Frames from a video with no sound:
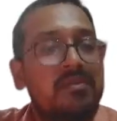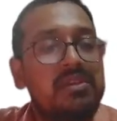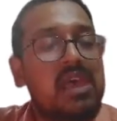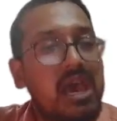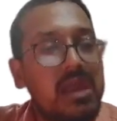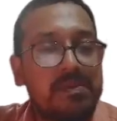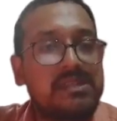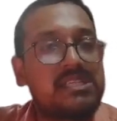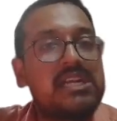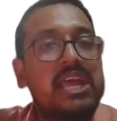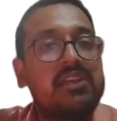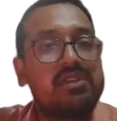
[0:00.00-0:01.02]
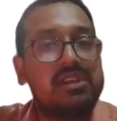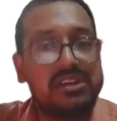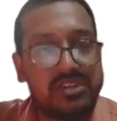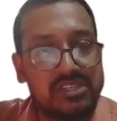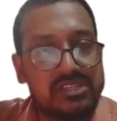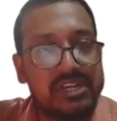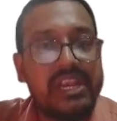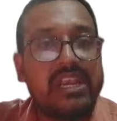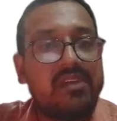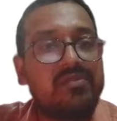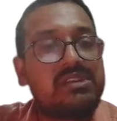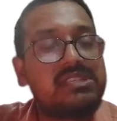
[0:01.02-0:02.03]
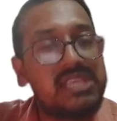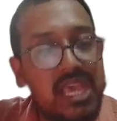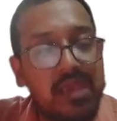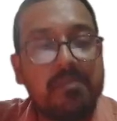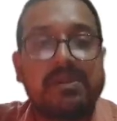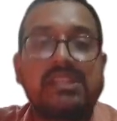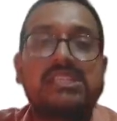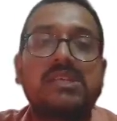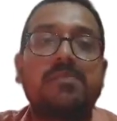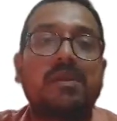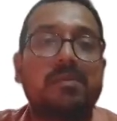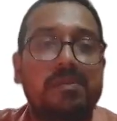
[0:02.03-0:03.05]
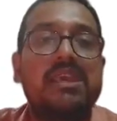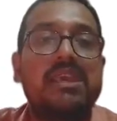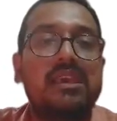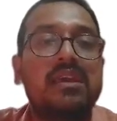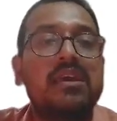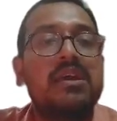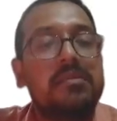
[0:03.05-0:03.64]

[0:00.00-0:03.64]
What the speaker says: with R% annual interest rate. If the same principal P